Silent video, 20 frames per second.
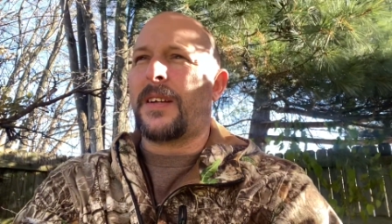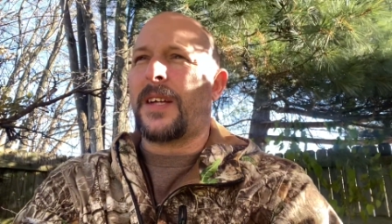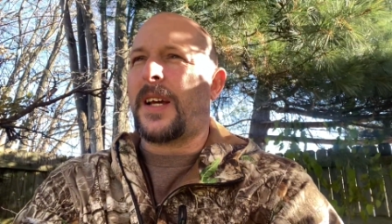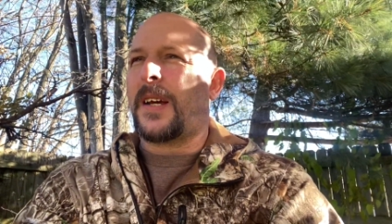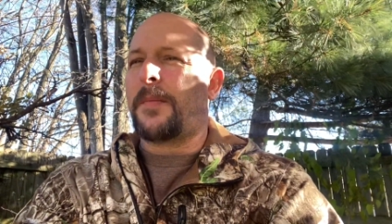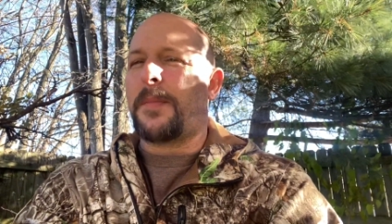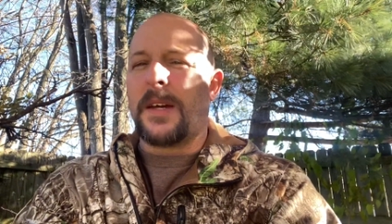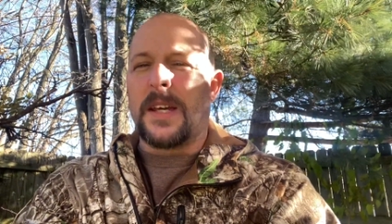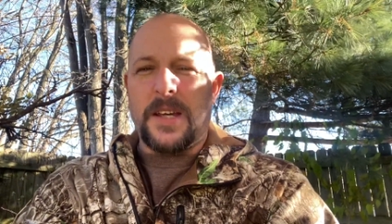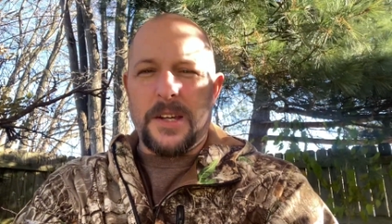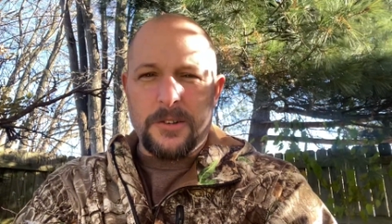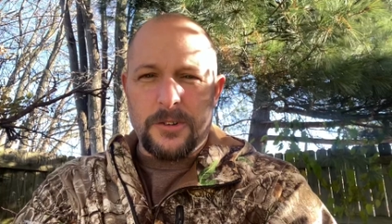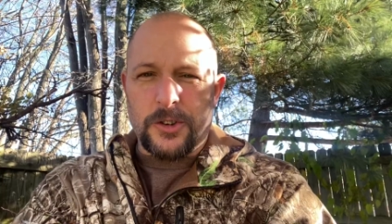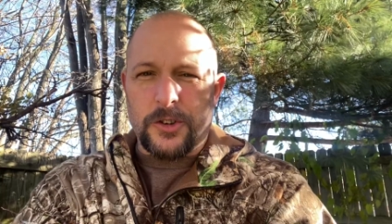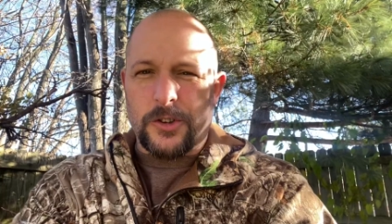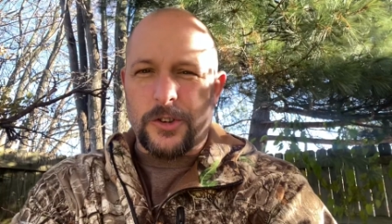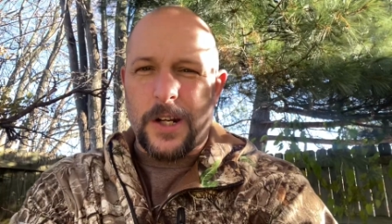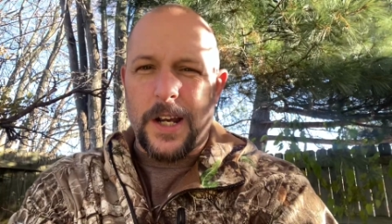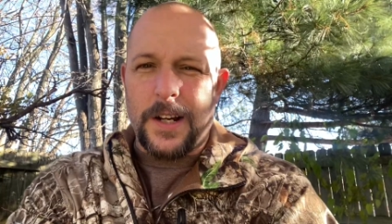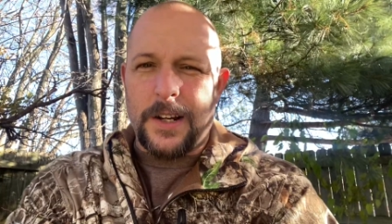dig a big, huge
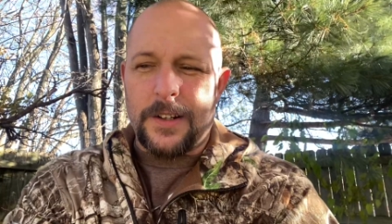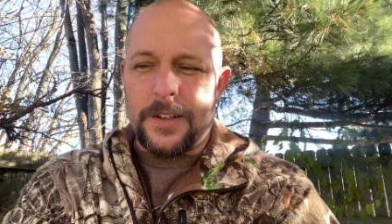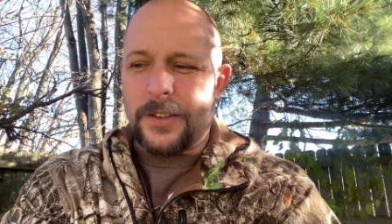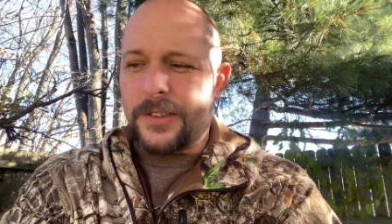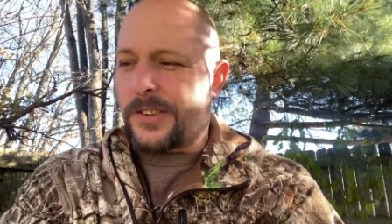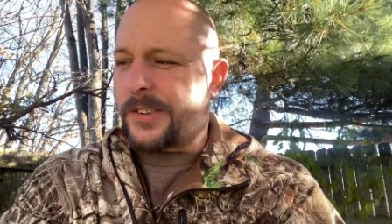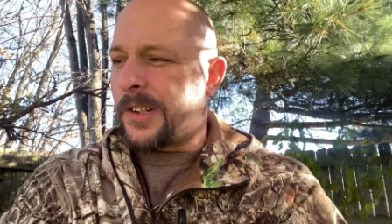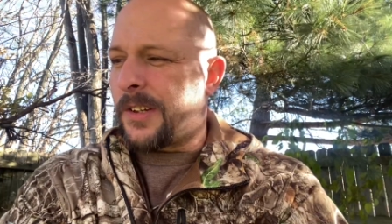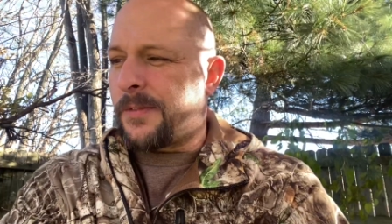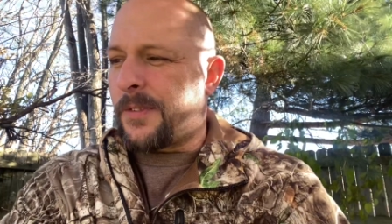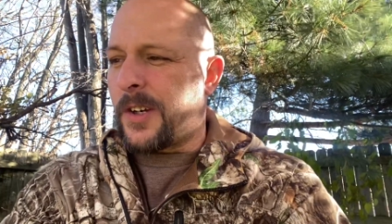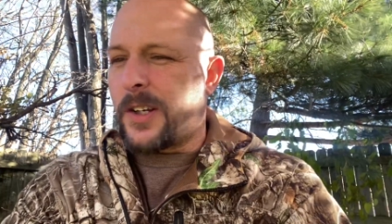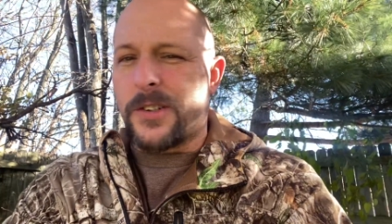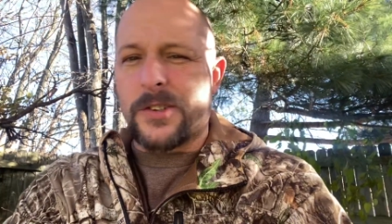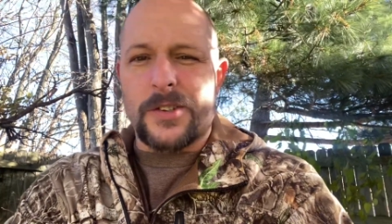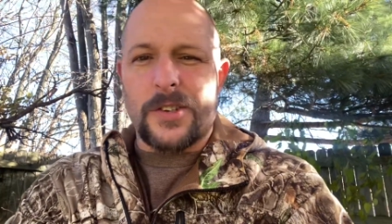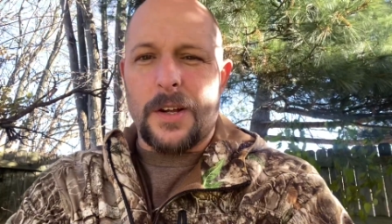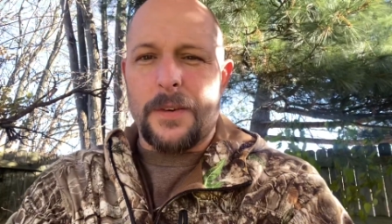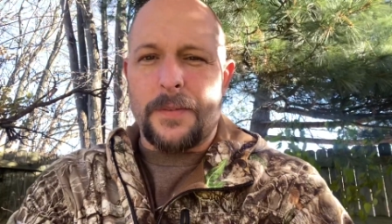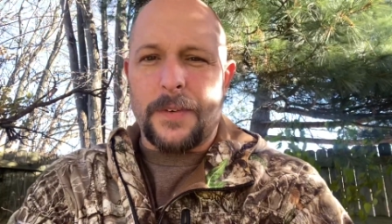crater, stuff all your
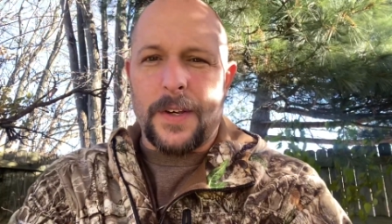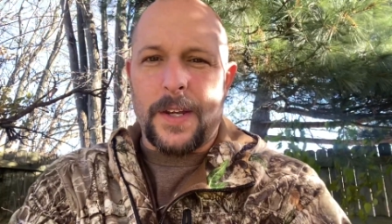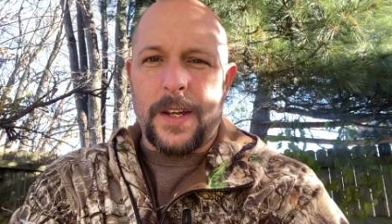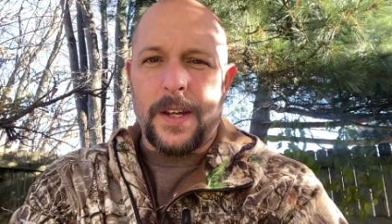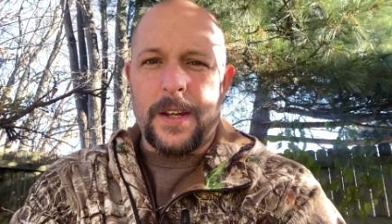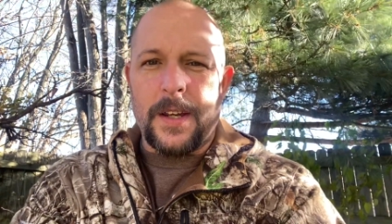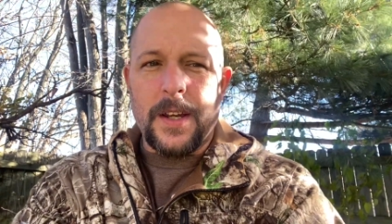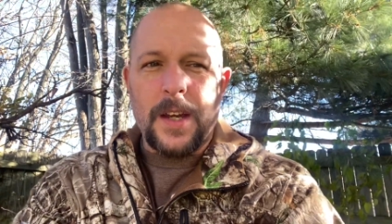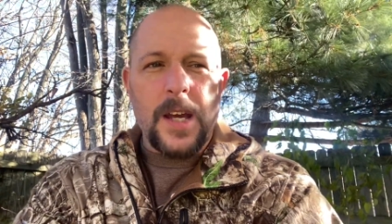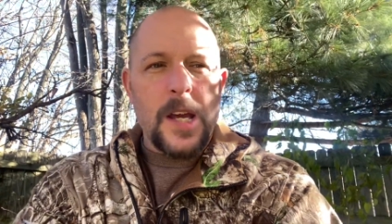stuff in it.